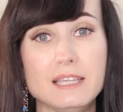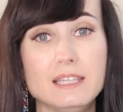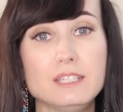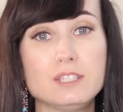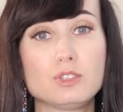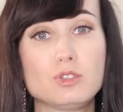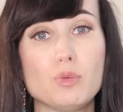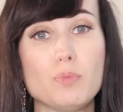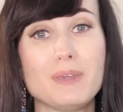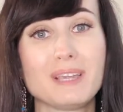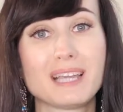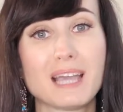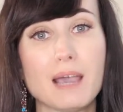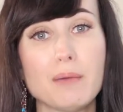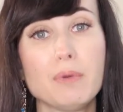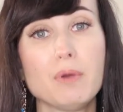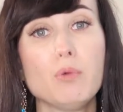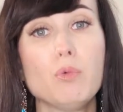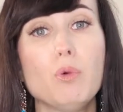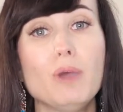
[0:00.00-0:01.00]
is to
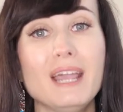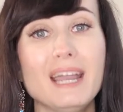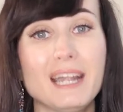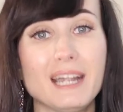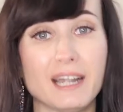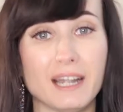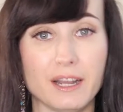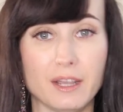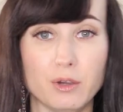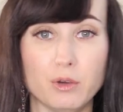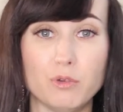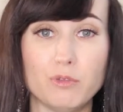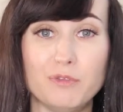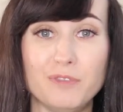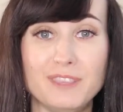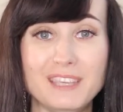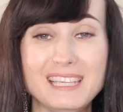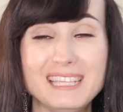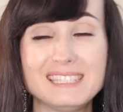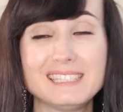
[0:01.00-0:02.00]
become aware
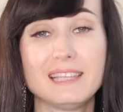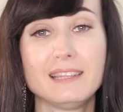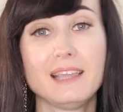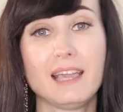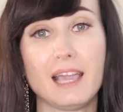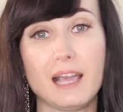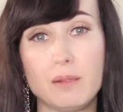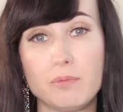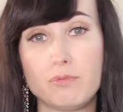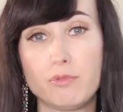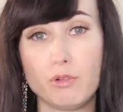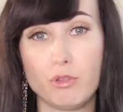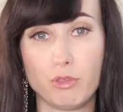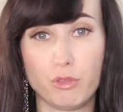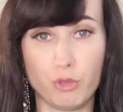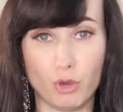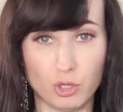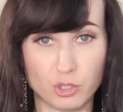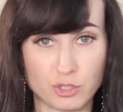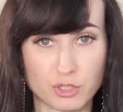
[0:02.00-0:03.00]
of these unhelpful
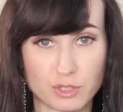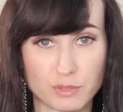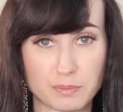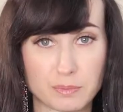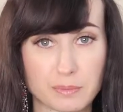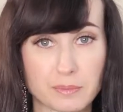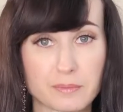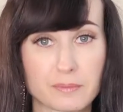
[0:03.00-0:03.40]
thoughts.